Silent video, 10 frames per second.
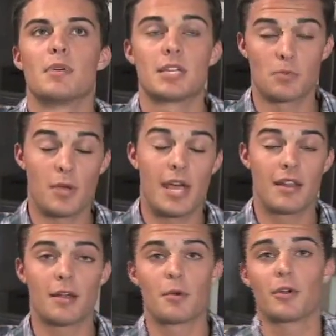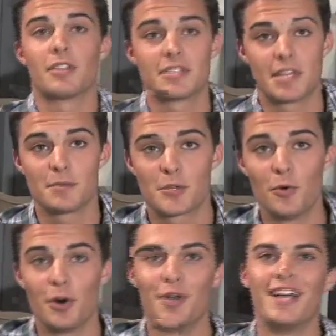because we ended up going to the same
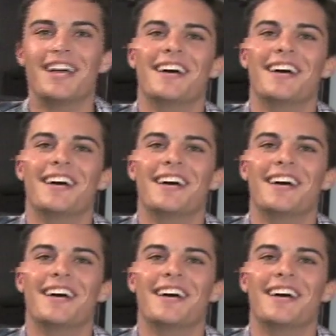school,